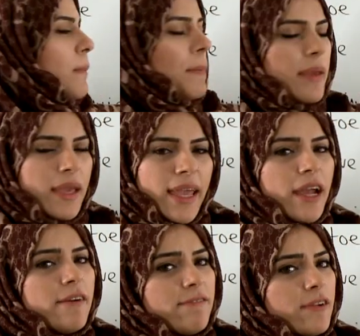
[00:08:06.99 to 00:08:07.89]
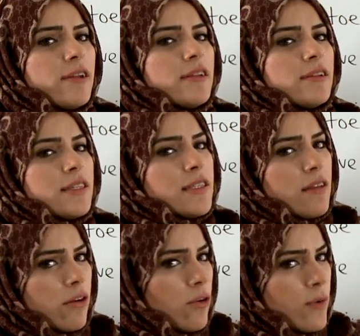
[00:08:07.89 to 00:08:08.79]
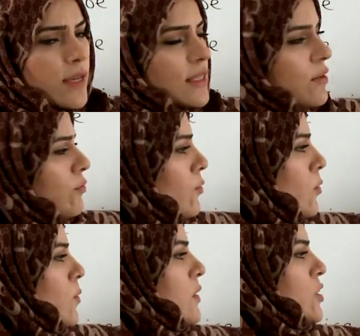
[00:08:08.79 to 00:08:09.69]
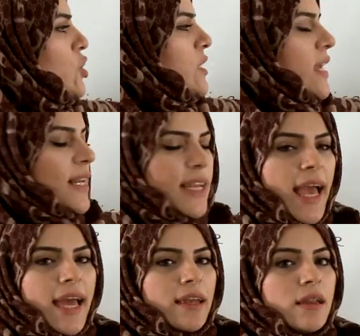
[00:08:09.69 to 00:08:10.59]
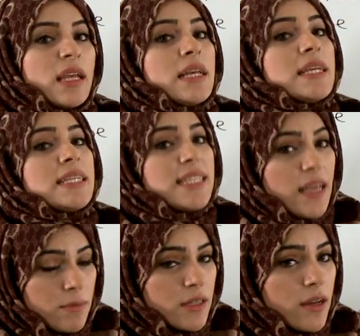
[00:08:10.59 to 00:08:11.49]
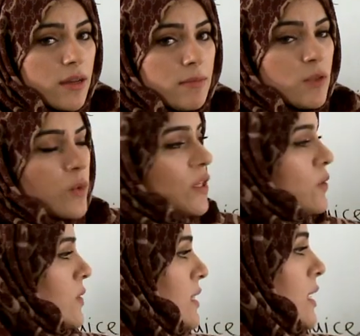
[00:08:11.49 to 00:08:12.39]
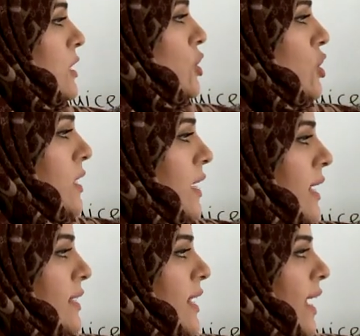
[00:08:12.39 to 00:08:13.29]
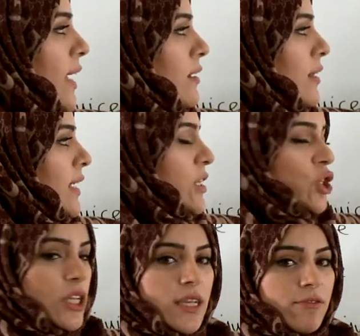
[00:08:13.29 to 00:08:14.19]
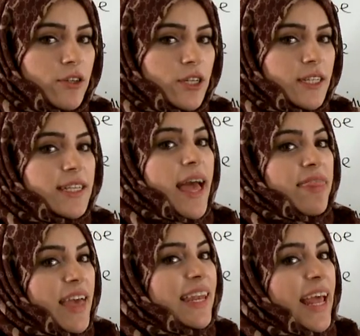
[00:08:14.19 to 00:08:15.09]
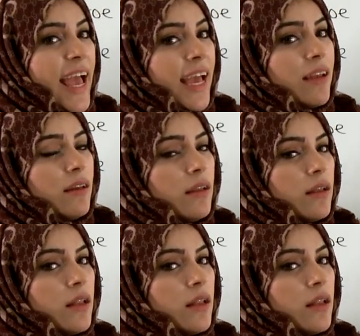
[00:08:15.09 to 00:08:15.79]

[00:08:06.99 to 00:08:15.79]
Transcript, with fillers: But be careful, it's not always the rule with G and N. Sometimes when you see G and N, like G first and then N,